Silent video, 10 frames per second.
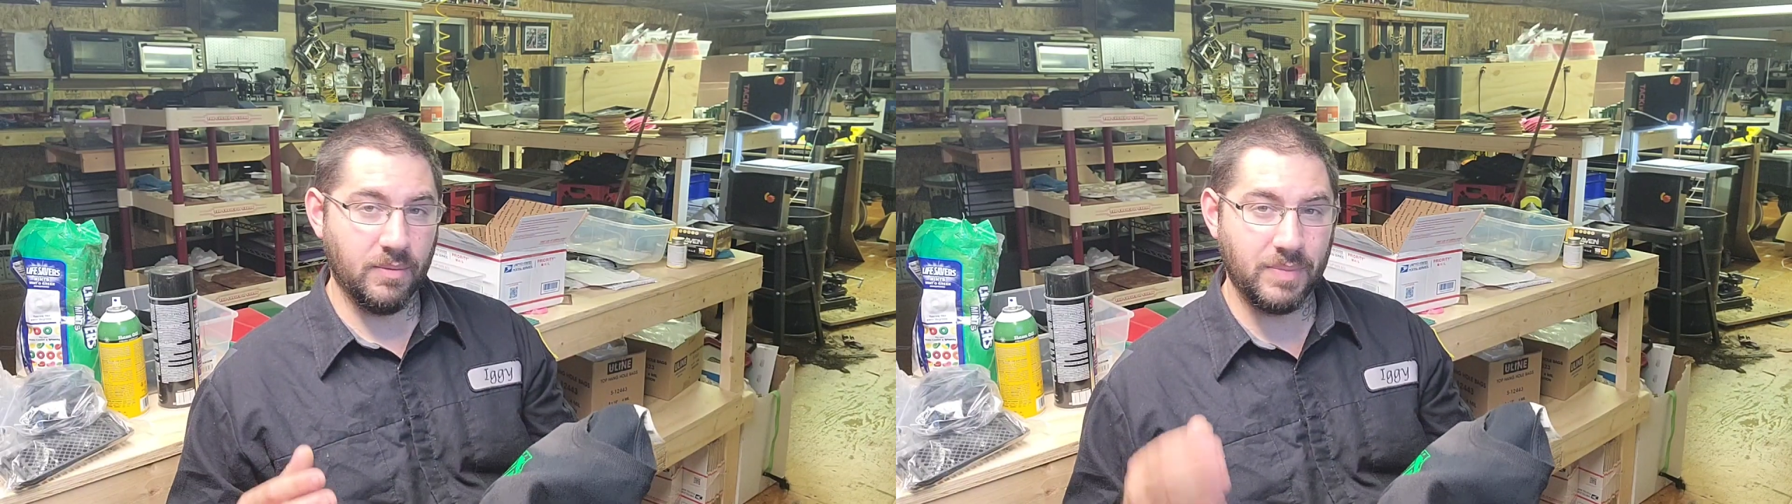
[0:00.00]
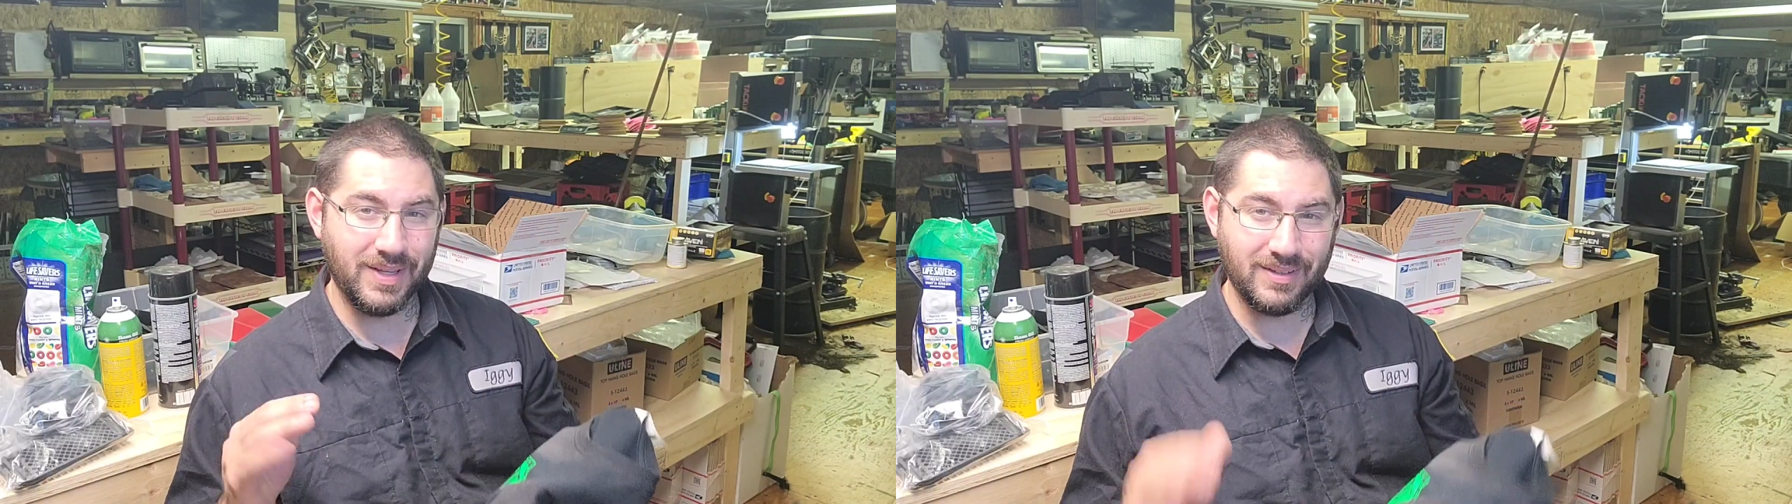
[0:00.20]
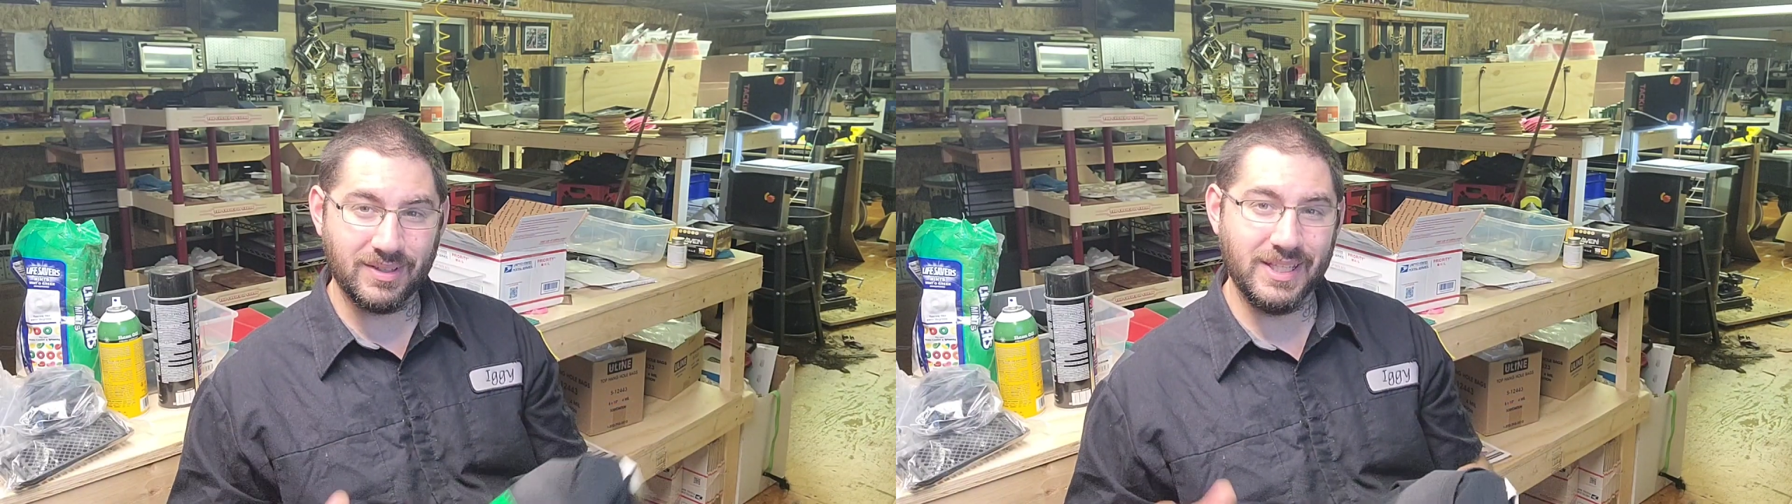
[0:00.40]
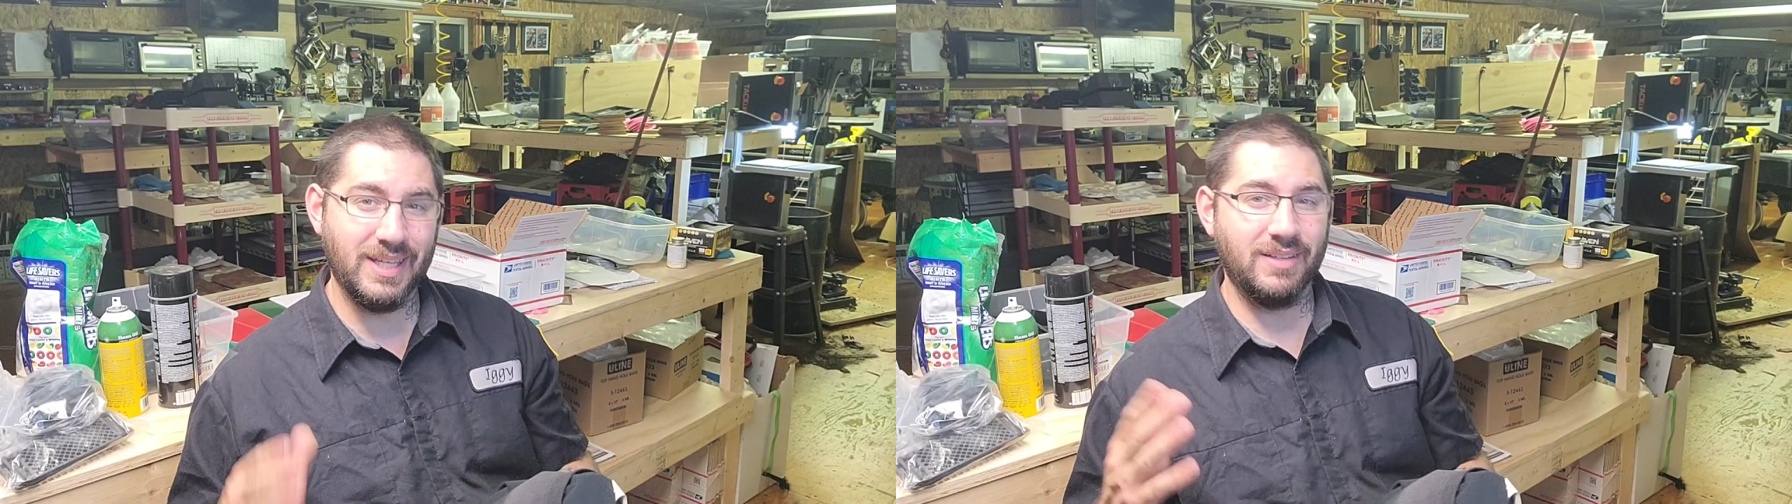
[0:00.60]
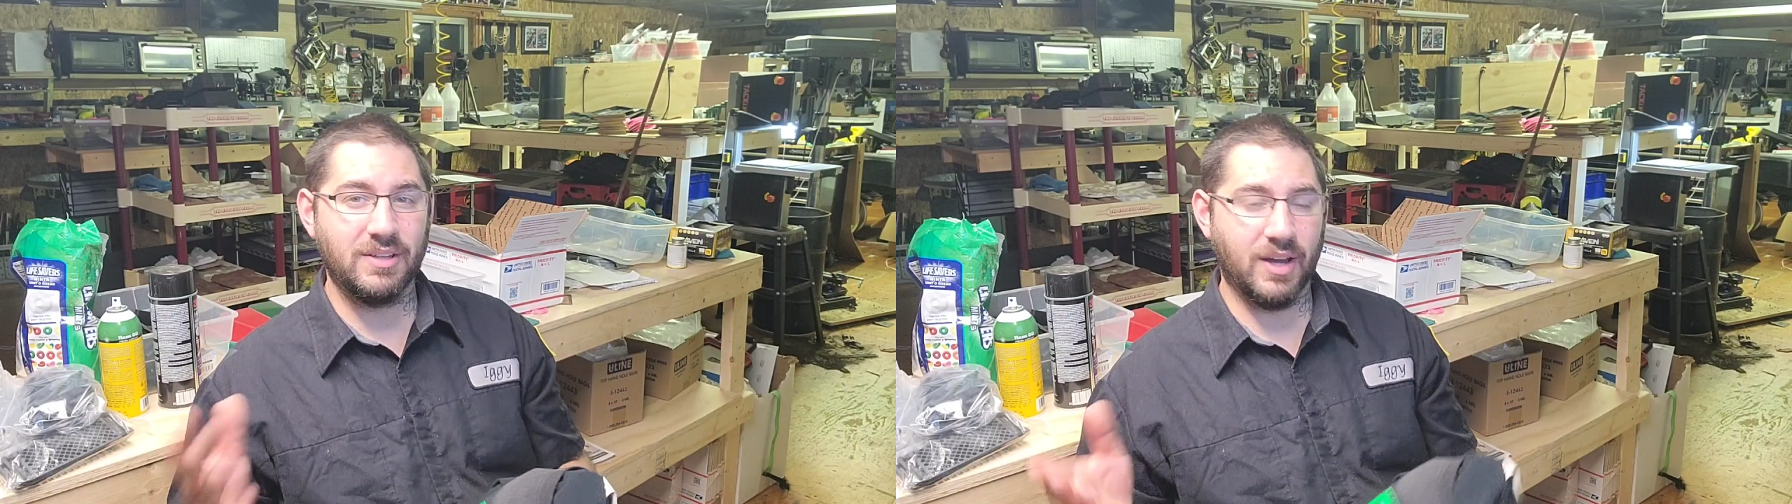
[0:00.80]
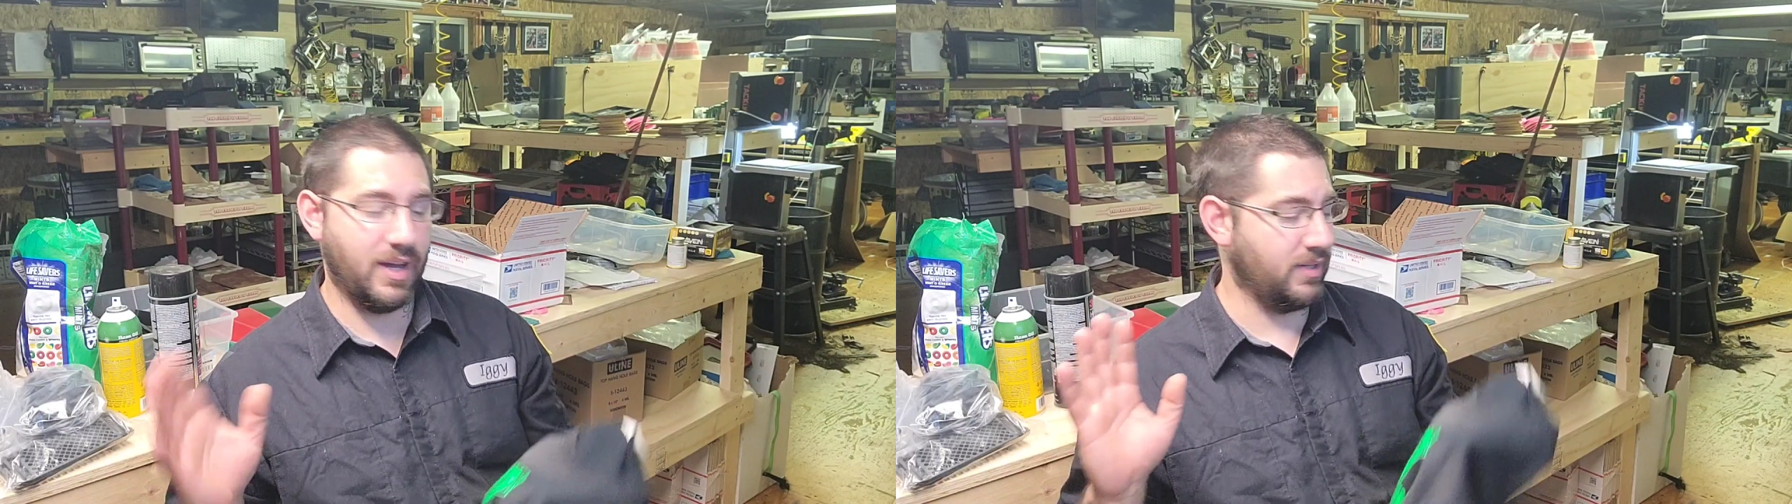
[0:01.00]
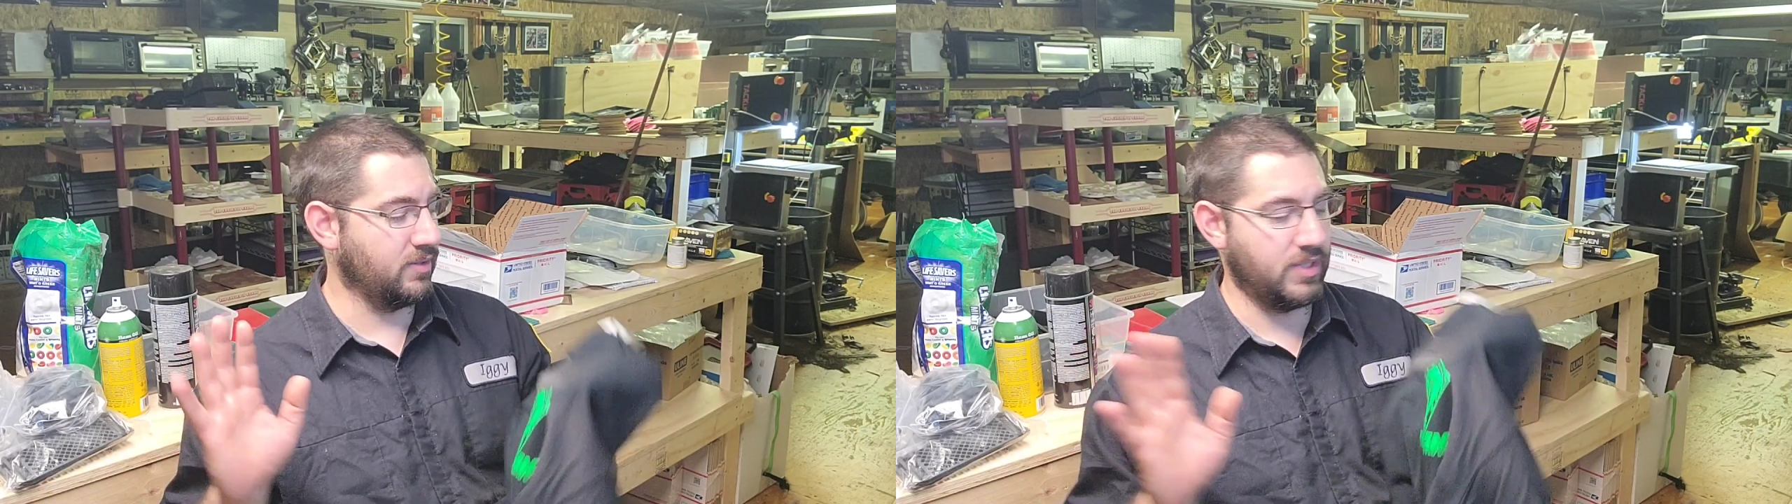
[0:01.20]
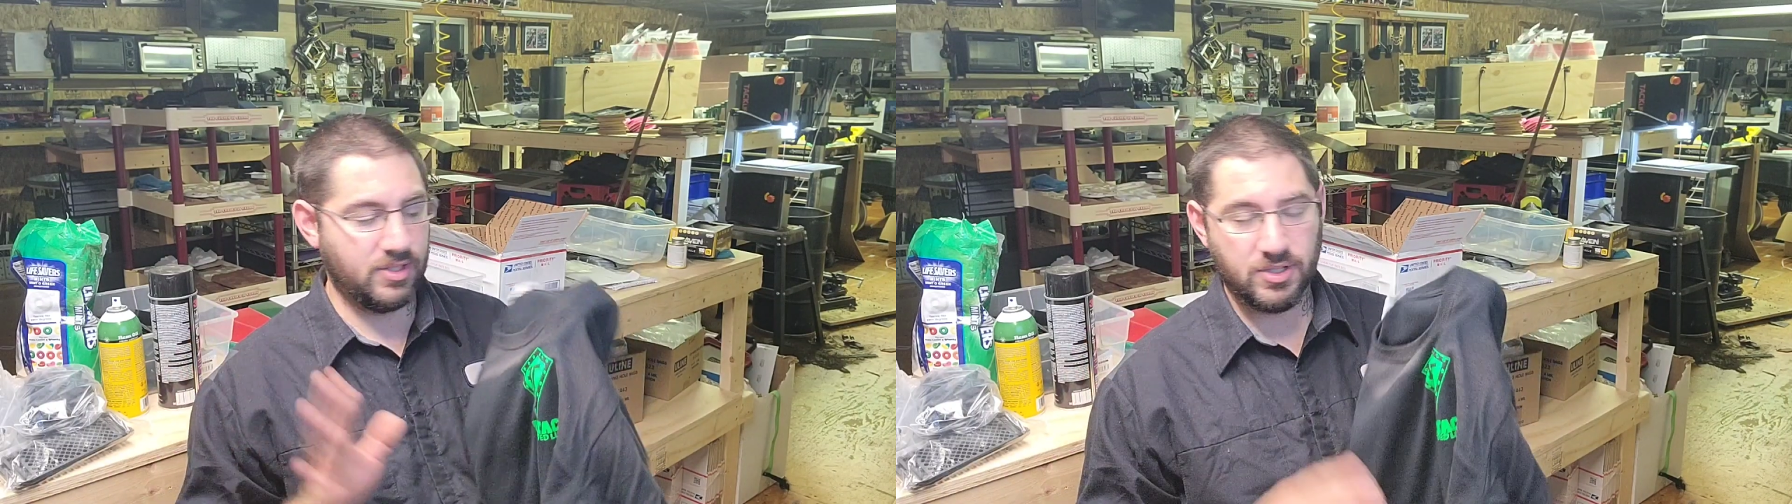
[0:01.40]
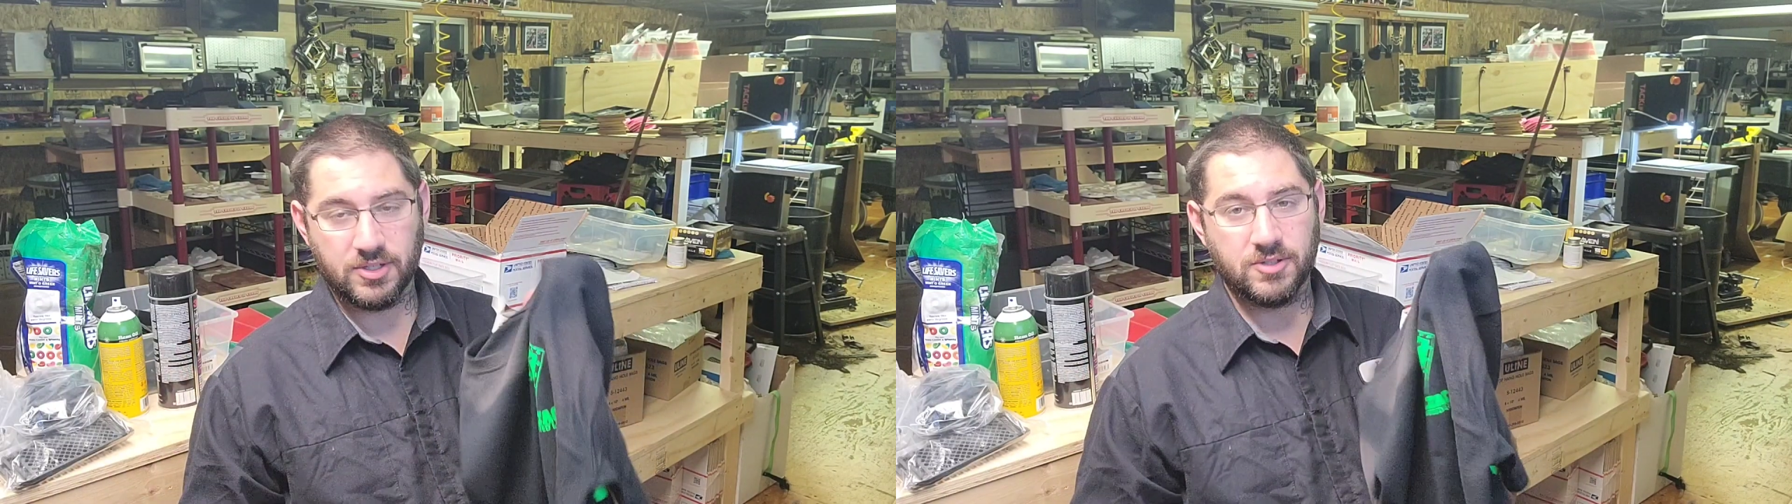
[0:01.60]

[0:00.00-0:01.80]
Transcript: be clean cut, and it